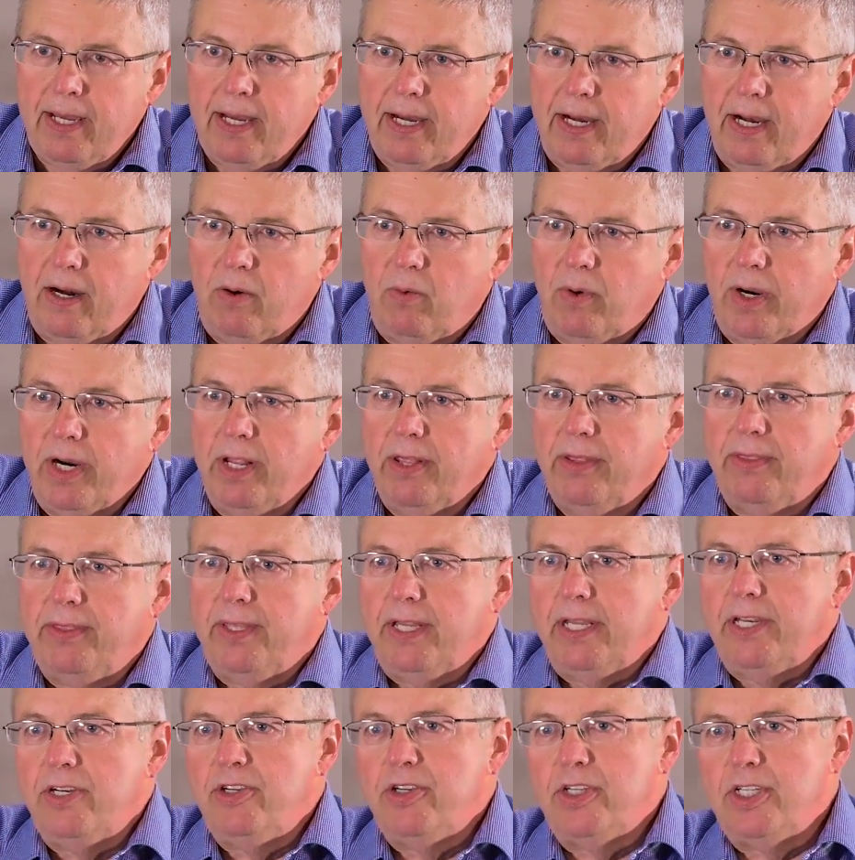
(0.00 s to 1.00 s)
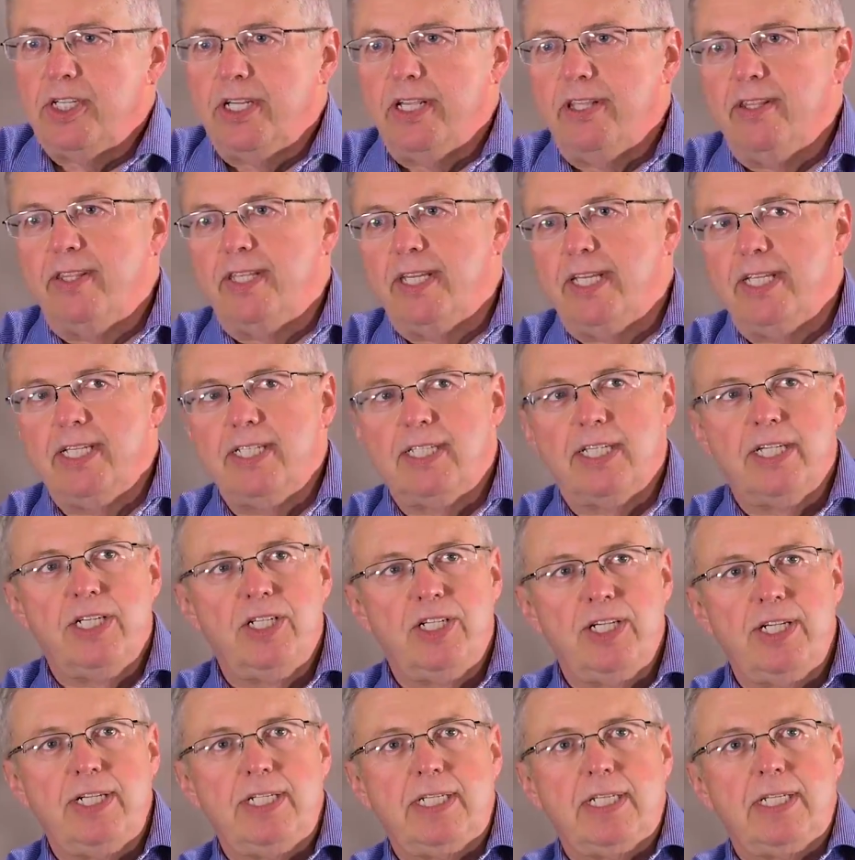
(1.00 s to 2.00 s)
One of the interesting things that
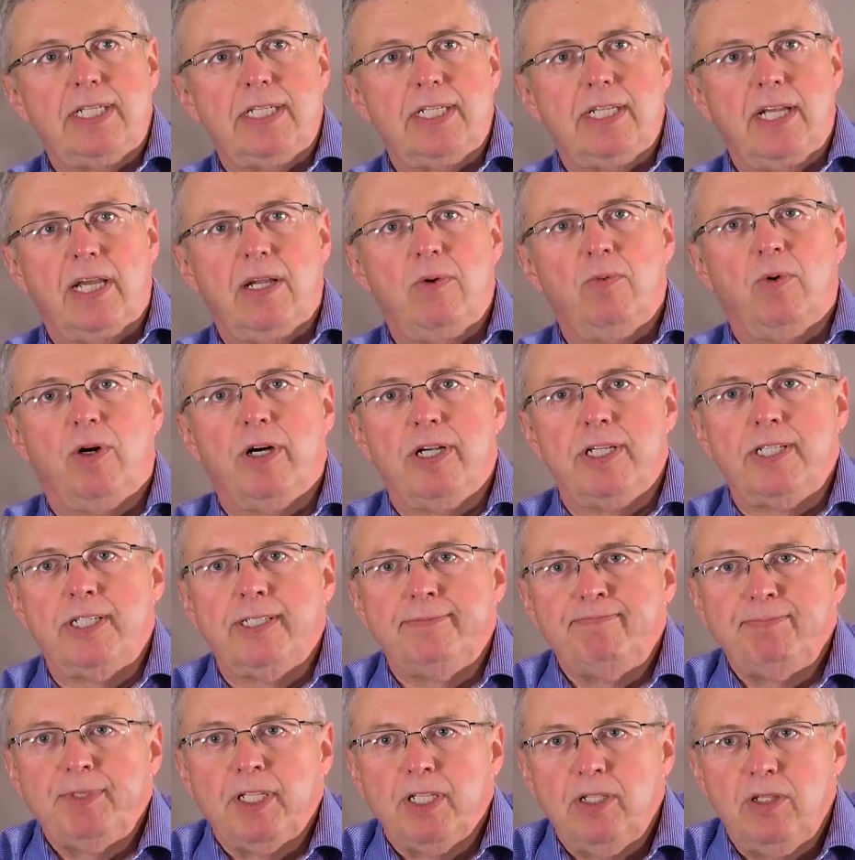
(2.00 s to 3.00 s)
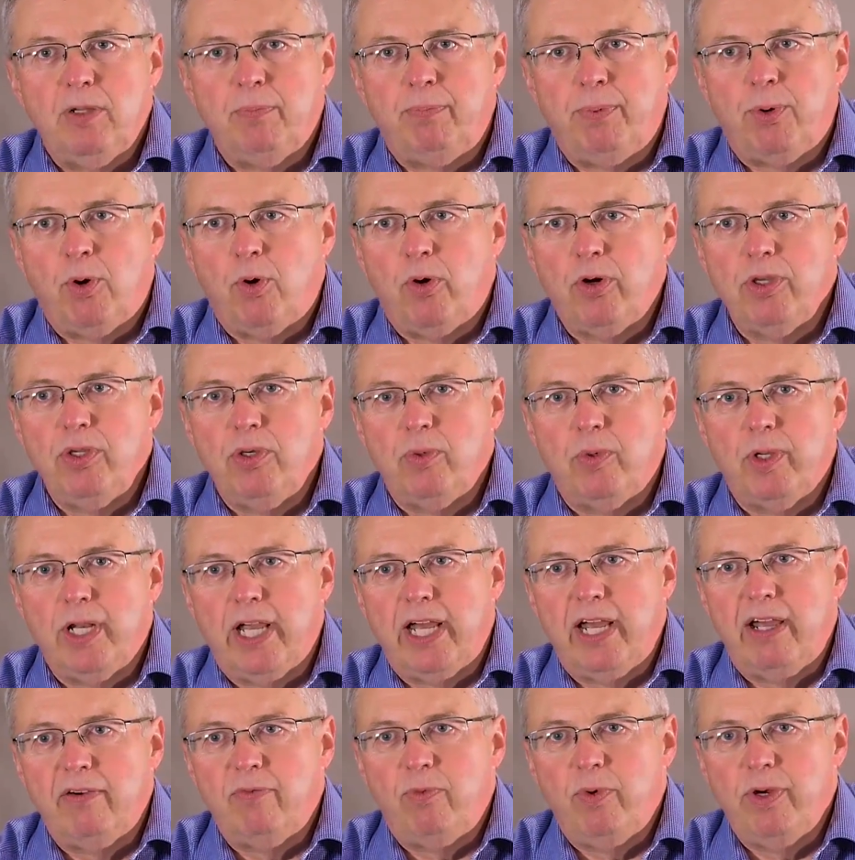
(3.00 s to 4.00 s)
Jesus said was, the poor you will
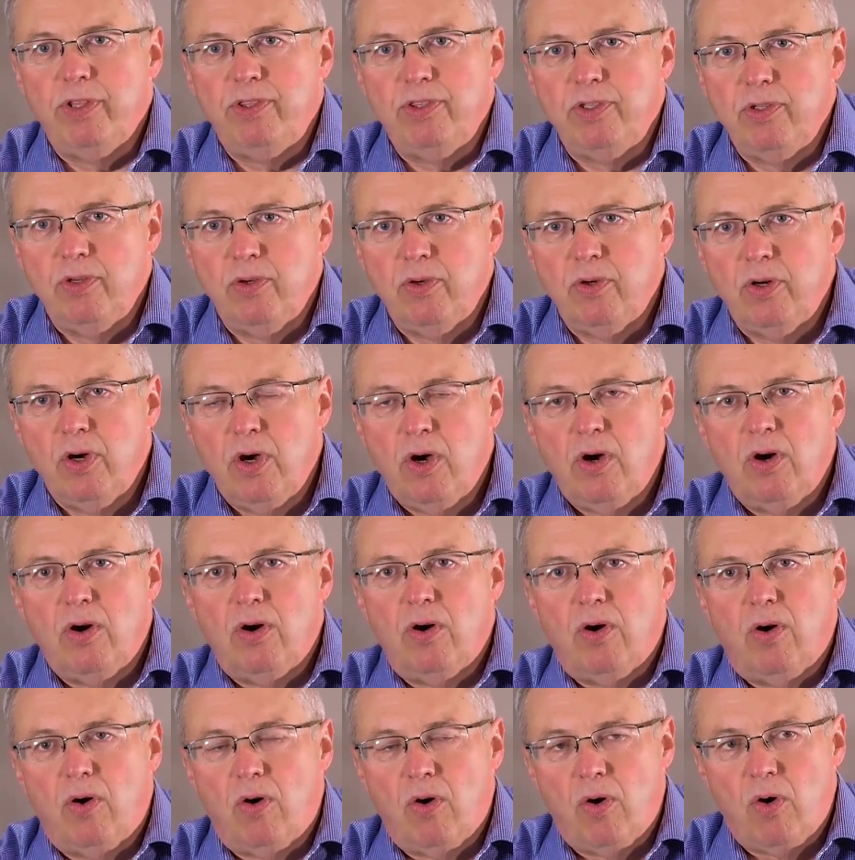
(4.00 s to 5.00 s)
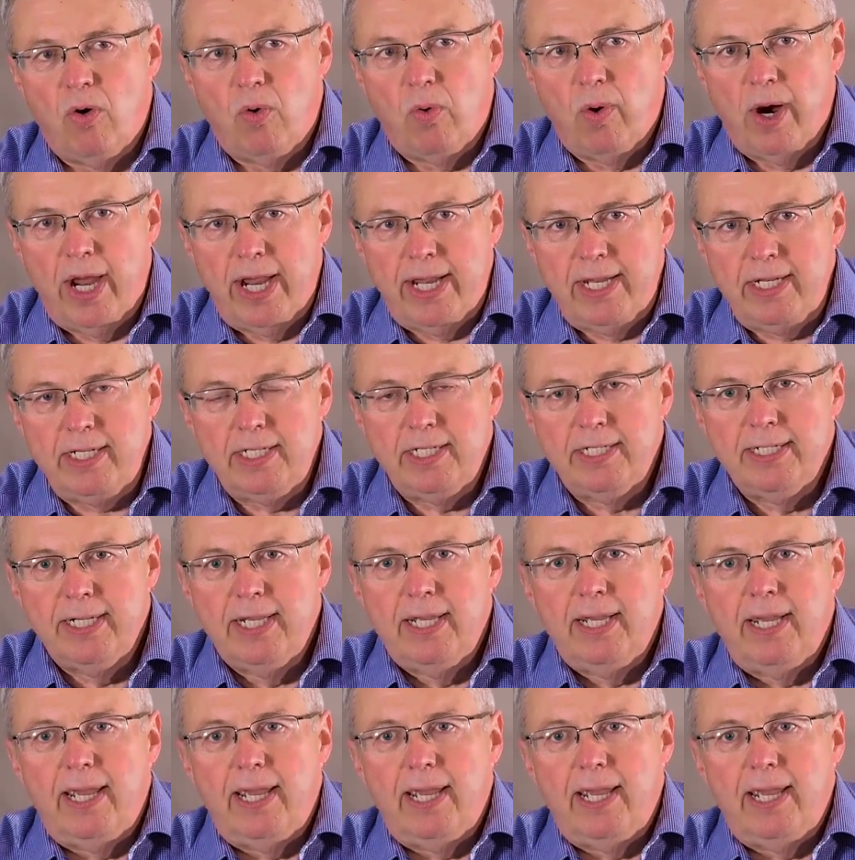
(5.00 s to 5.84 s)
have with you always.